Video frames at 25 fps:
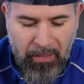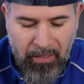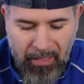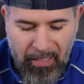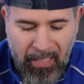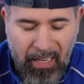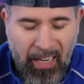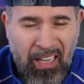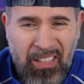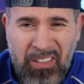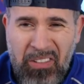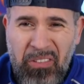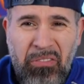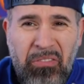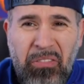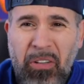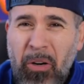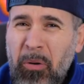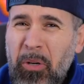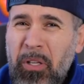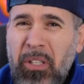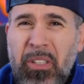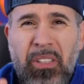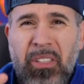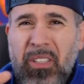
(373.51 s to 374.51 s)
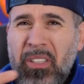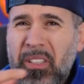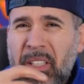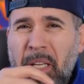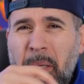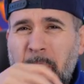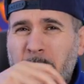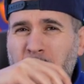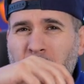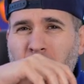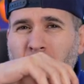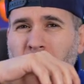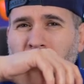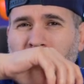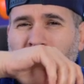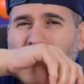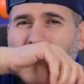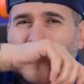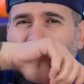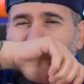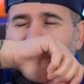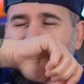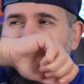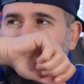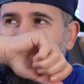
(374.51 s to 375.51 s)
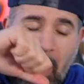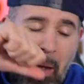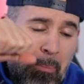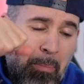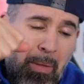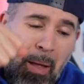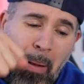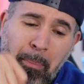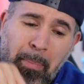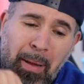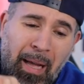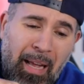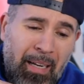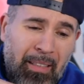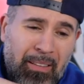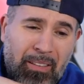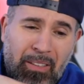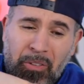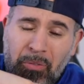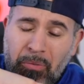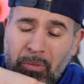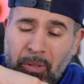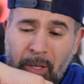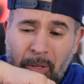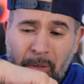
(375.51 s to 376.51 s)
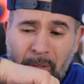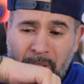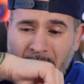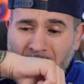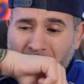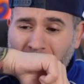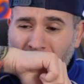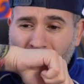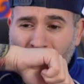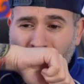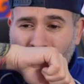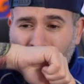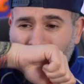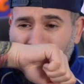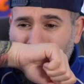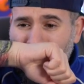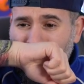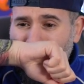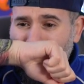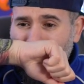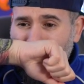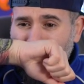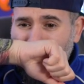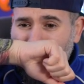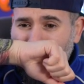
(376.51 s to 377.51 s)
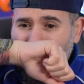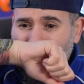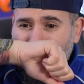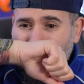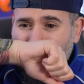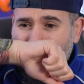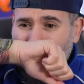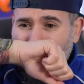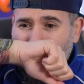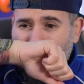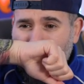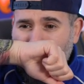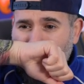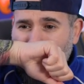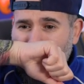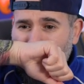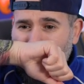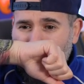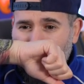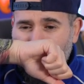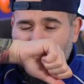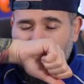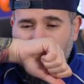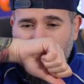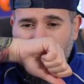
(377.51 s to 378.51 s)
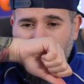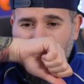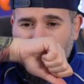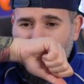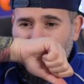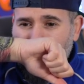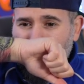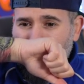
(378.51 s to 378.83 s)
It has a very good scent profile. I'm not mad at this fragrance at all, to be honest with you.